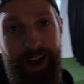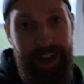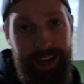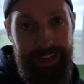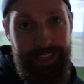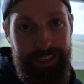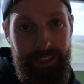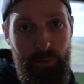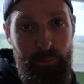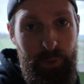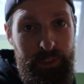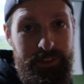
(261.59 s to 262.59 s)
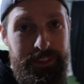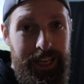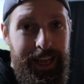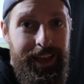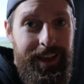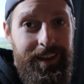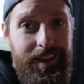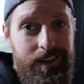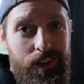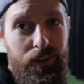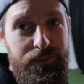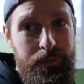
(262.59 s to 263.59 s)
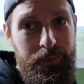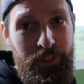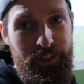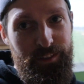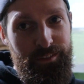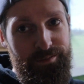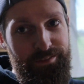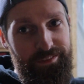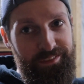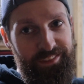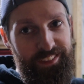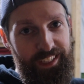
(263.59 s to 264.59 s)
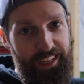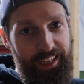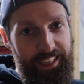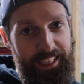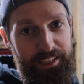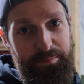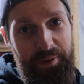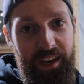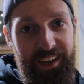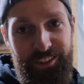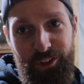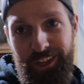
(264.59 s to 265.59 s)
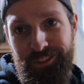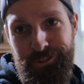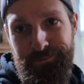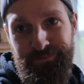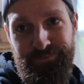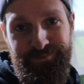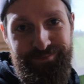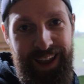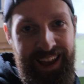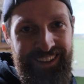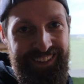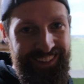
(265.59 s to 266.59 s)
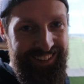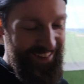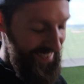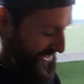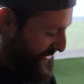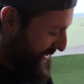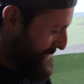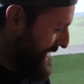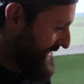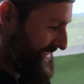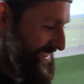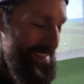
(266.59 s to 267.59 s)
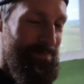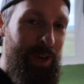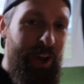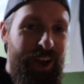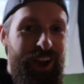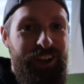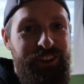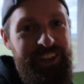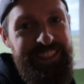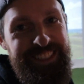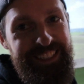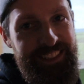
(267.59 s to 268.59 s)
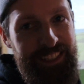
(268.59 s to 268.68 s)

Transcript: I built a golf simulator in my garage. I know that might seem crazy to